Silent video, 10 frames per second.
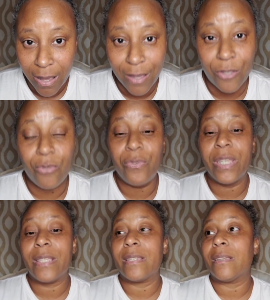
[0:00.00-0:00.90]
And you
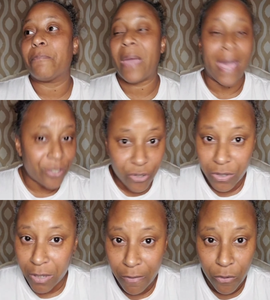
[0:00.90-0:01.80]
need to pat
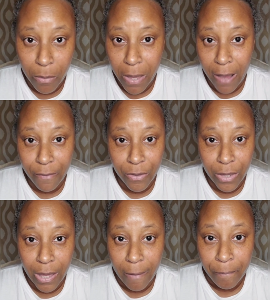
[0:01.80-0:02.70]
yourself on the back for
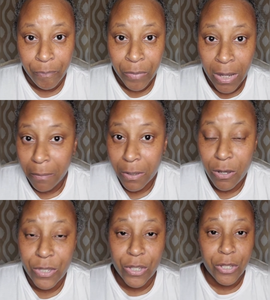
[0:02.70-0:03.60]
that,
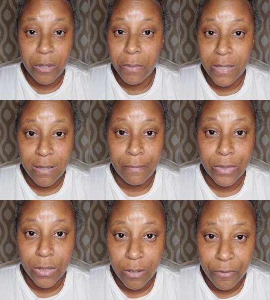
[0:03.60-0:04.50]
because it could have been
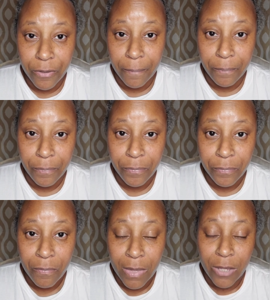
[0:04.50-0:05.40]
something different.
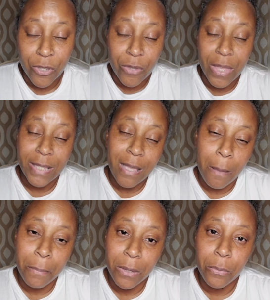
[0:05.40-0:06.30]
So that's our
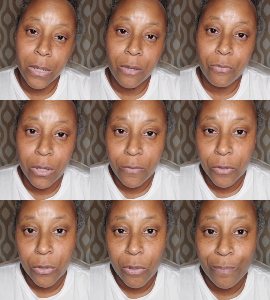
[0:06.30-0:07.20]
midweek
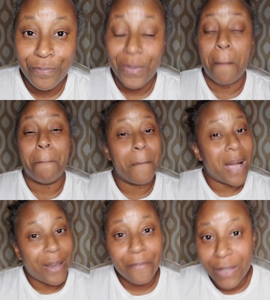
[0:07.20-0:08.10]
refuel
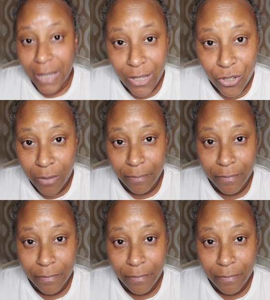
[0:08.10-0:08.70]
modification.